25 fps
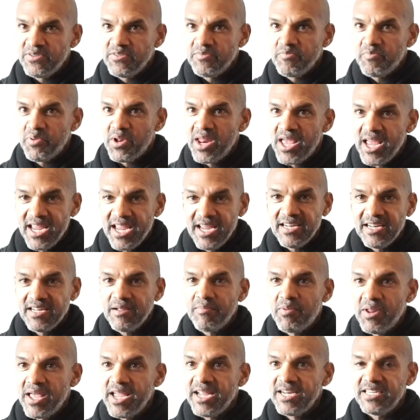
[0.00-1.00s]
playing
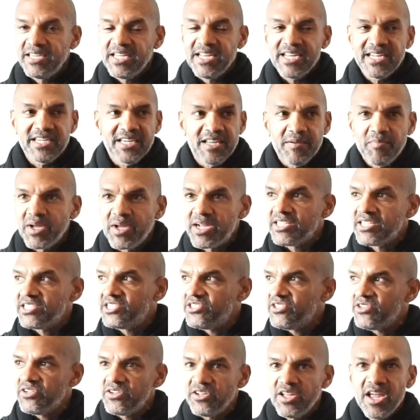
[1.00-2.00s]
D&D because
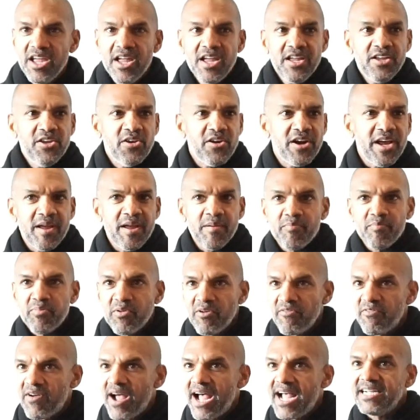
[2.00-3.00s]
you're
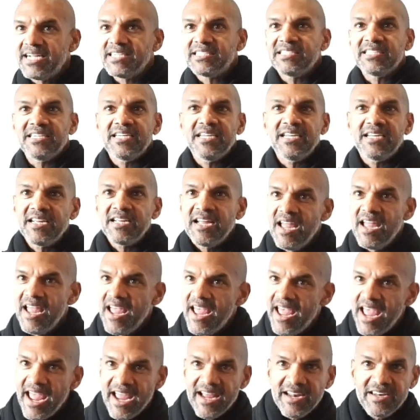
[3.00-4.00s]
improvising
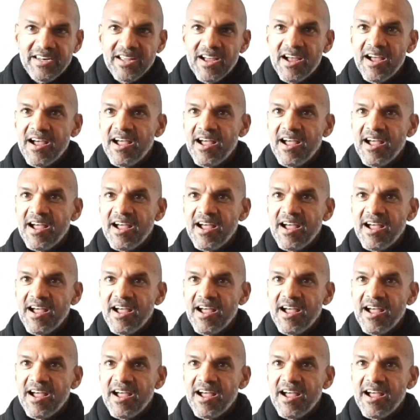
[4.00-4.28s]
and